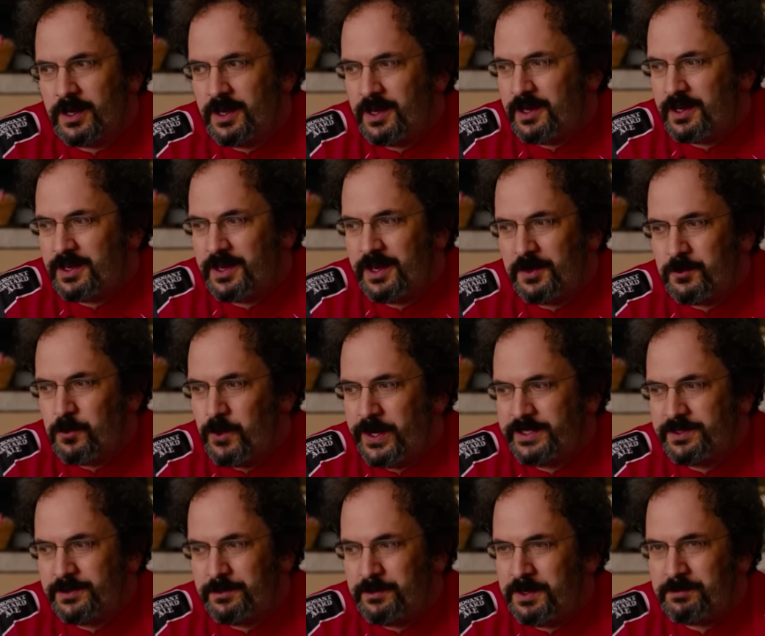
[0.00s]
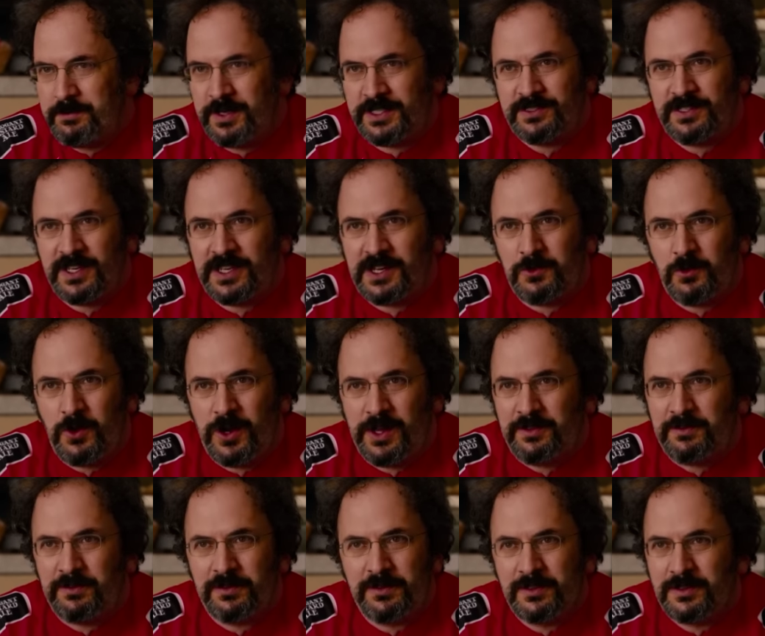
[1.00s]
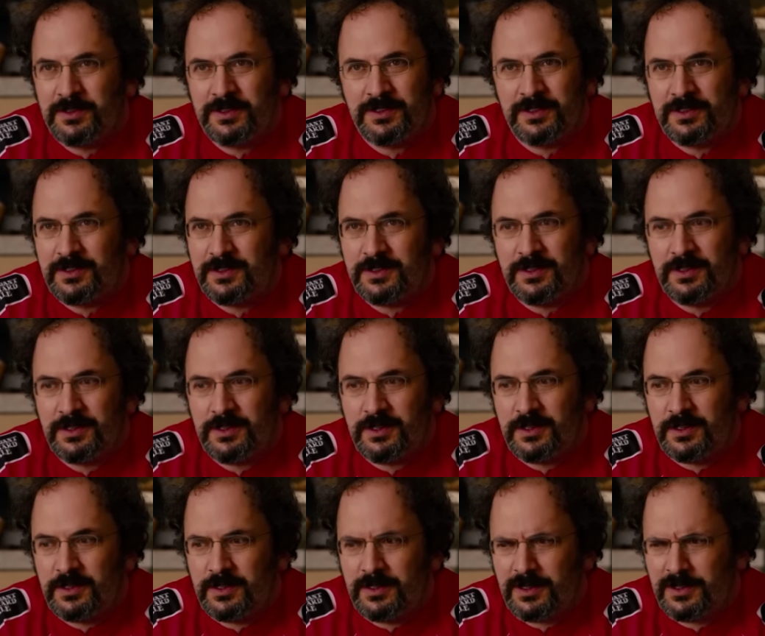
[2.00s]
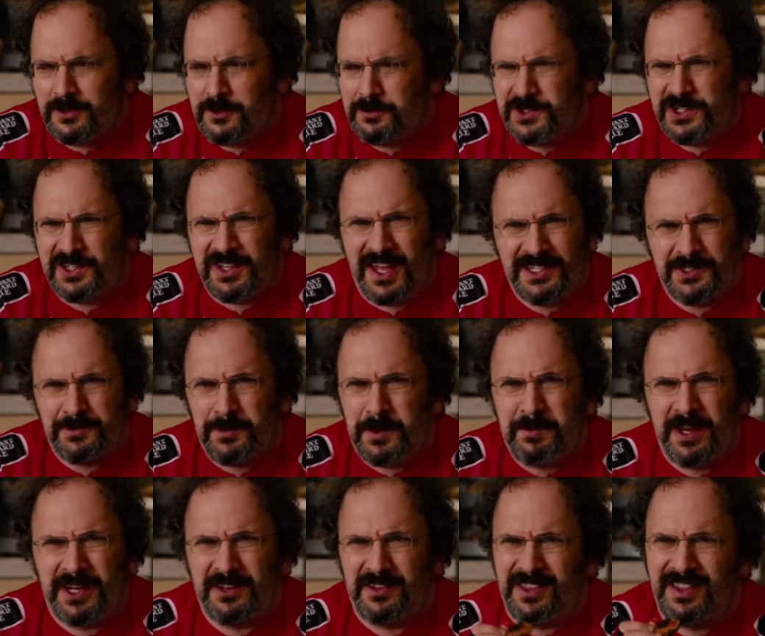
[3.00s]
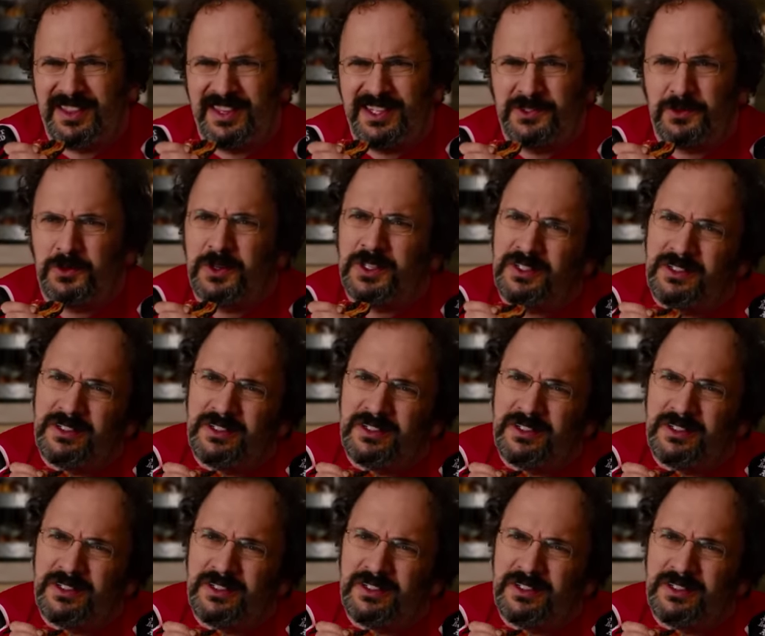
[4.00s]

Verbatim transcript: God, I can't wait to meet my second wife. I hope she likes me better than this one.